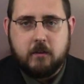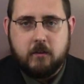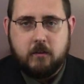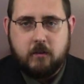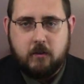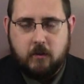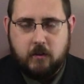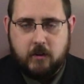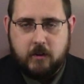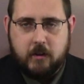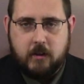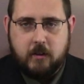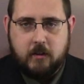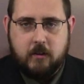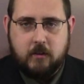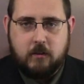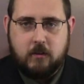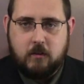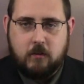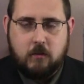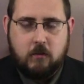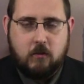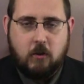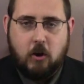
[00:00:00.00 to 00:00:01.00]
considering that
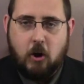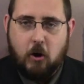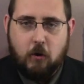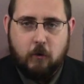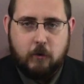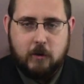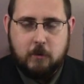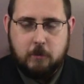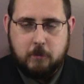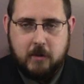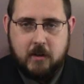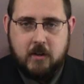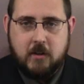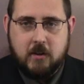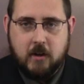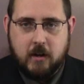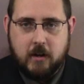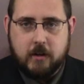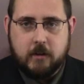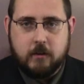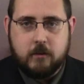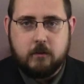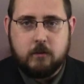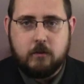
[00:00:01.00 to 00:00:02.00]
this has already been
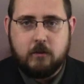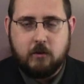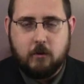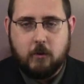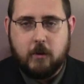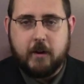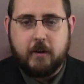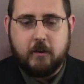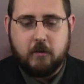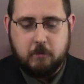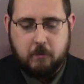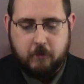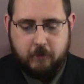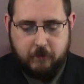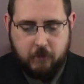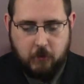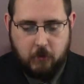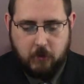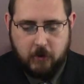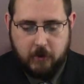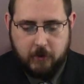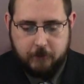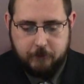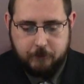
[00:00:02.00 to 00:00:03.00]
done twice
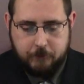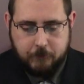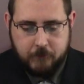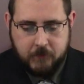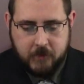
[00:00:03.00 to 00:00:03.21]
before.